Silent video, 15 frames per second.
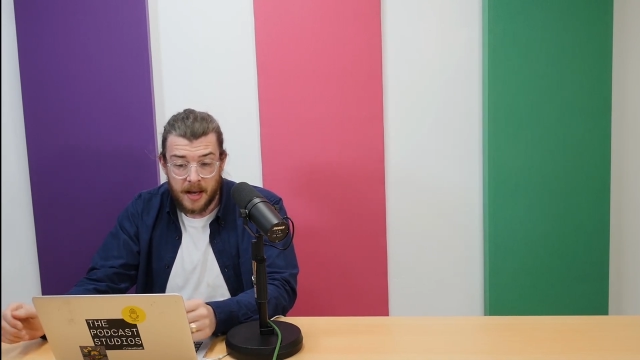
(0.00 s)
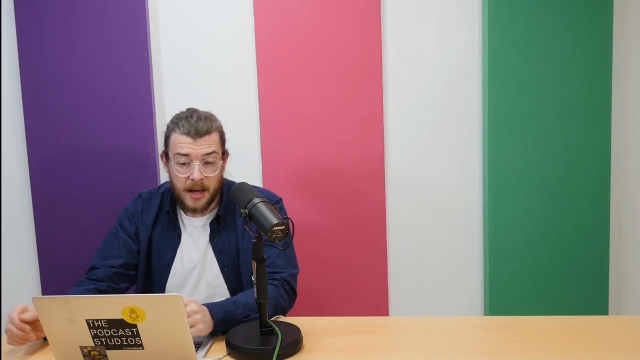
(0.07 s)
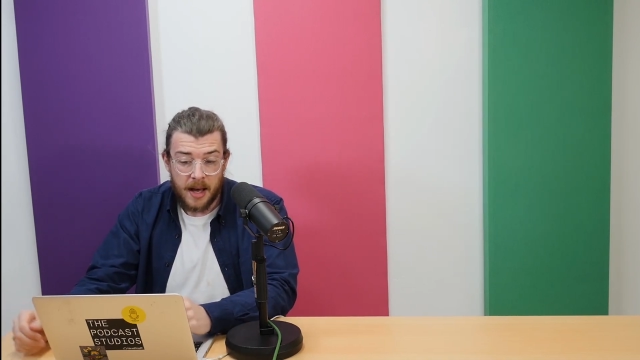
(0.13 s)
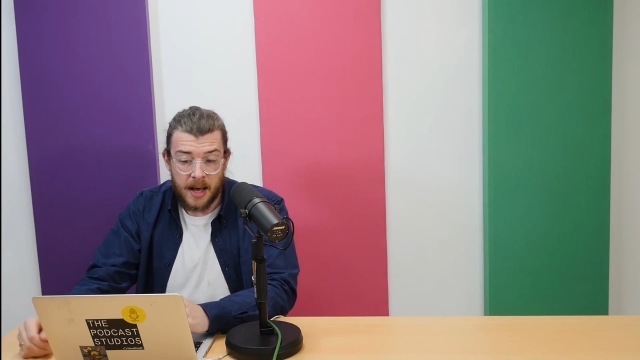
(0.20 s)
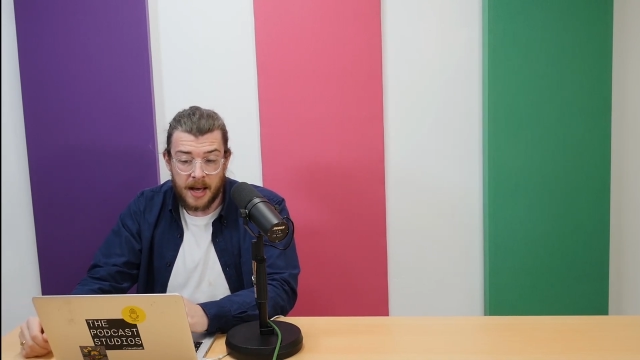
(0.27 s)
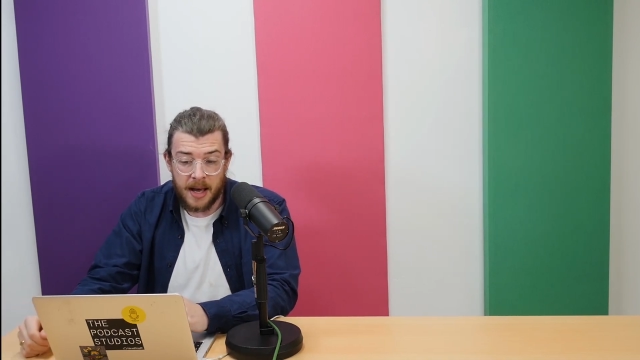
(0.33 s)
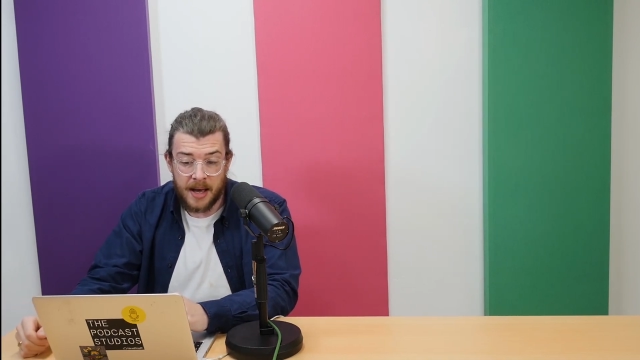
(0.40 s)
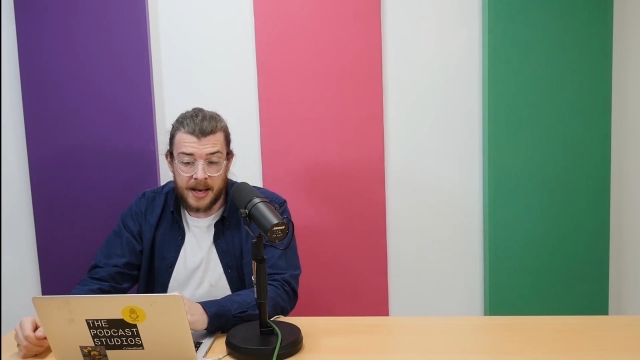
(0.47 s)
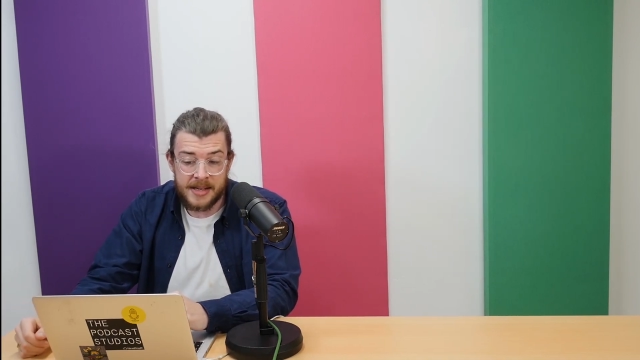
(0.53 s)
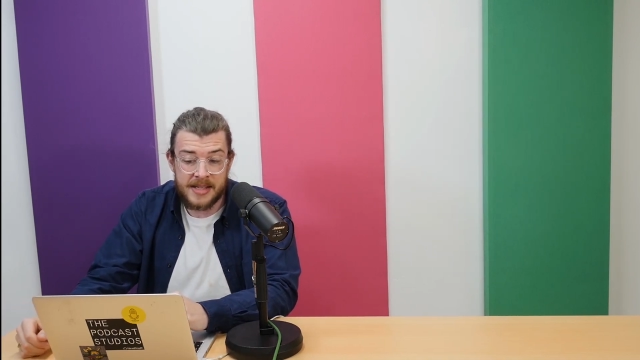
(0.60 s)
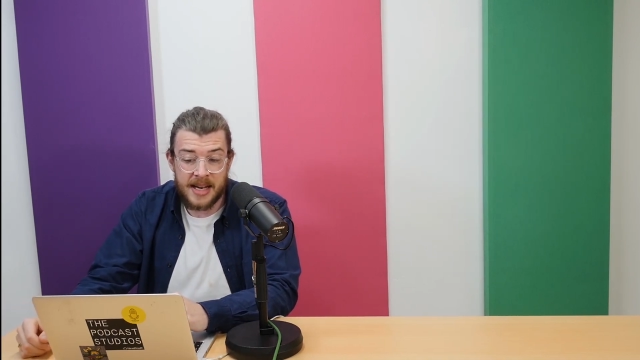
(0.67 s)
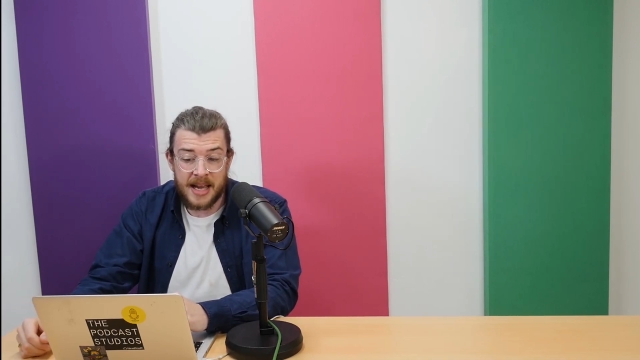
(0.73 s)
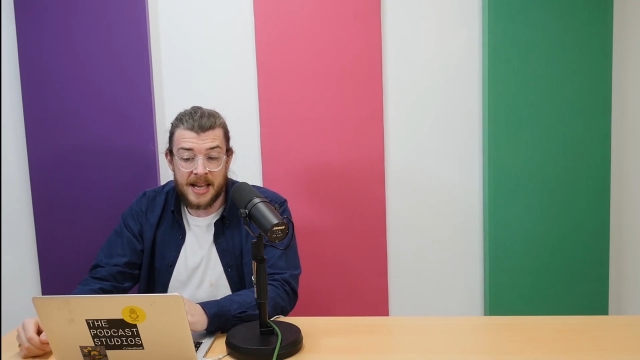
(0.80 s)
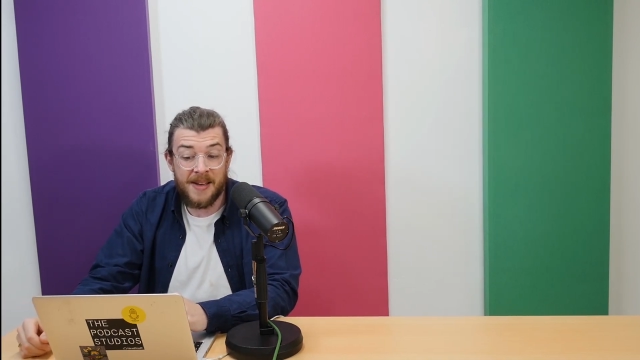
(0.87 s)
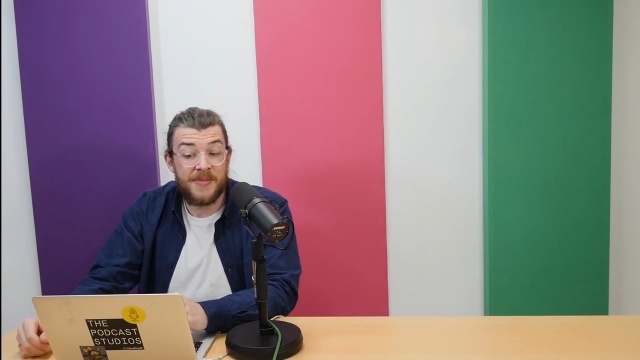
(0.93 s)
And
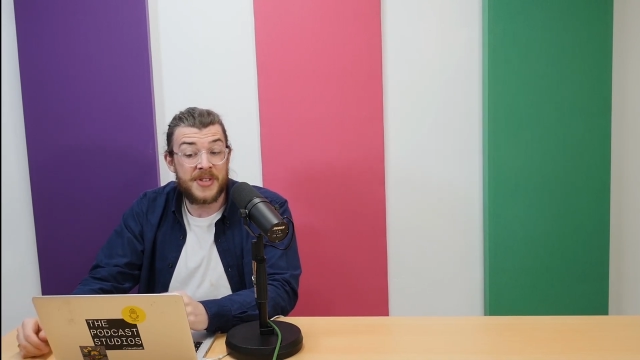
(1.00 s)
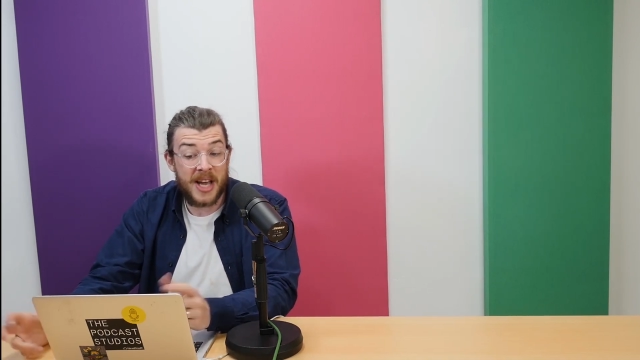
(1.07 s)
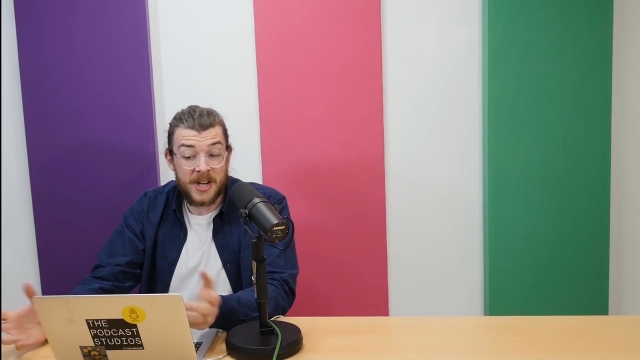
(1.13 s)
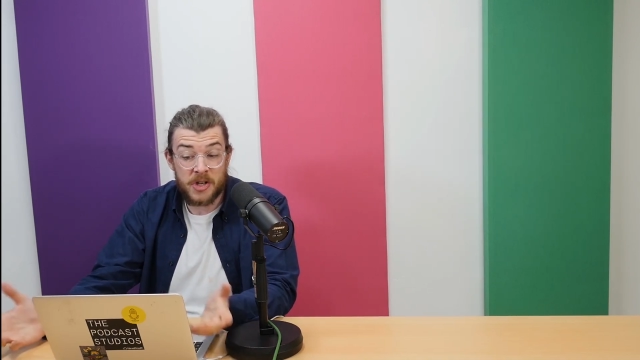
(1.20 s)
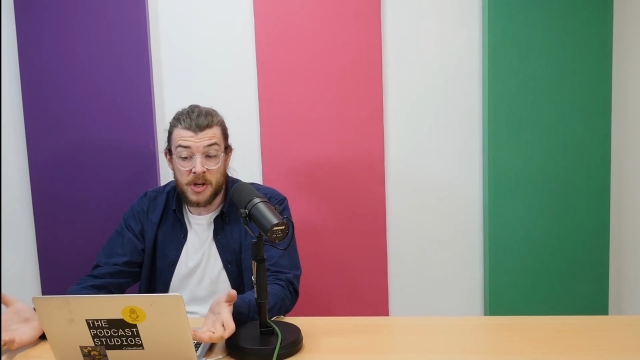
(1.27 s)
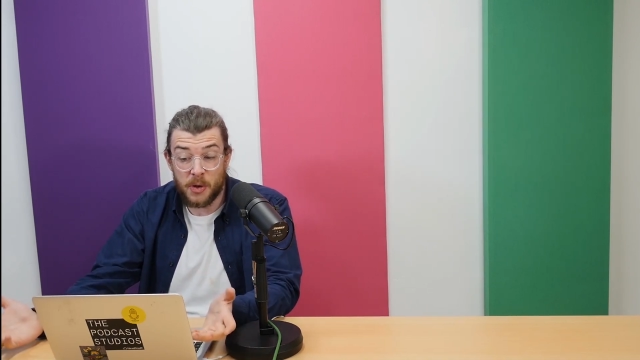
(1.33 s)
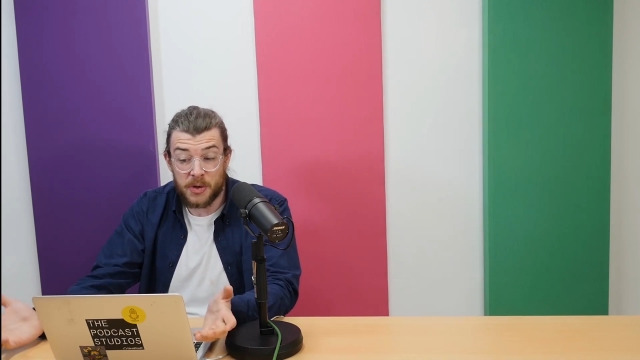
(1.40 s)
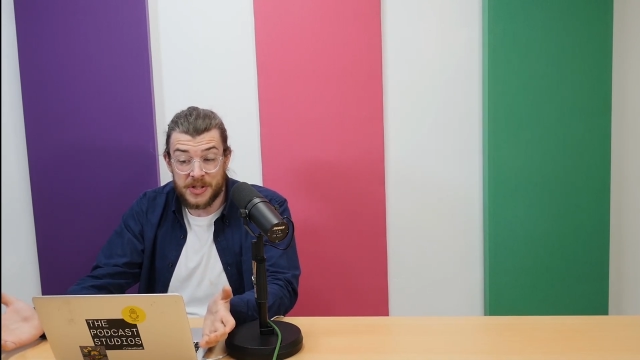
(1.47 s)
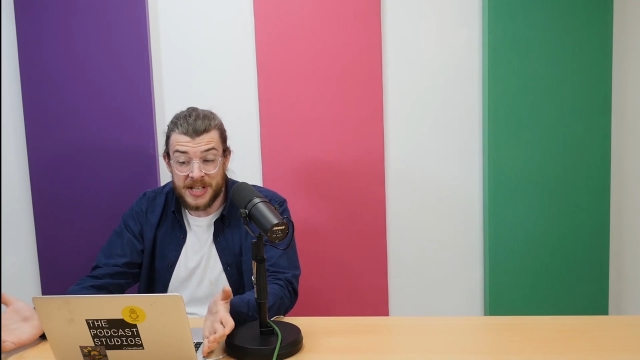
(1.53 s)
Dave's actually looks